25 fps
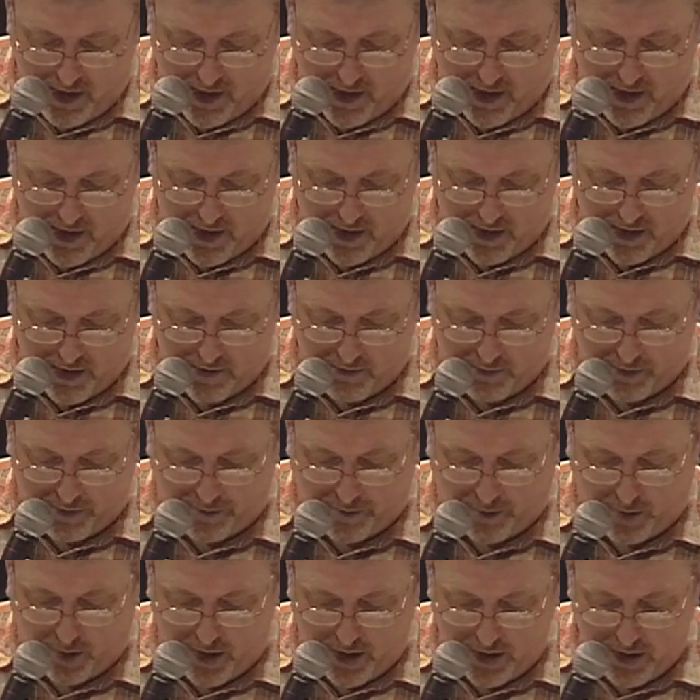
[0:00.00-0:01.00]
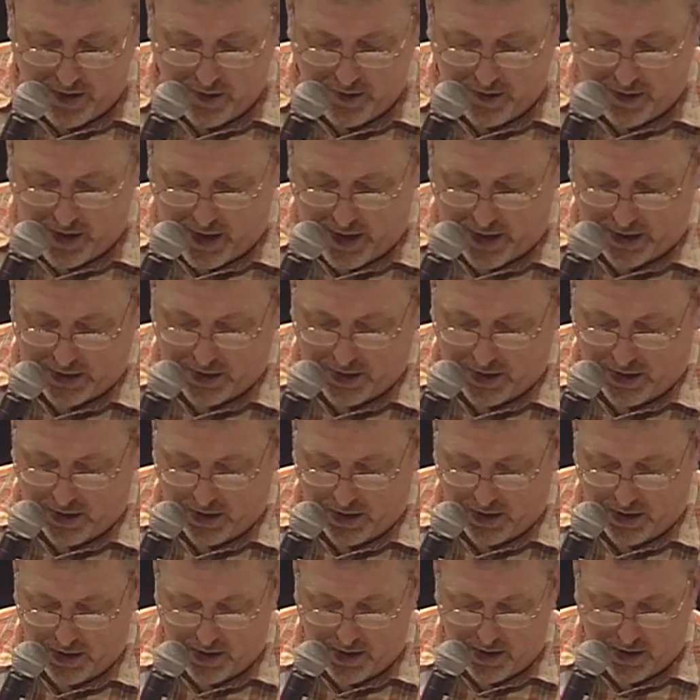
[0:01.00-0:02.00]
And then before I knew it, I
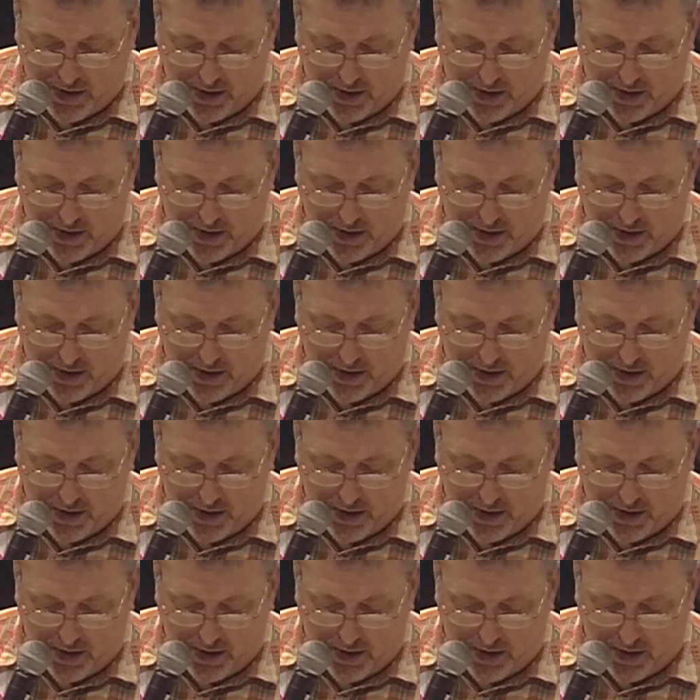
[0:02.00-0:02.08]
actually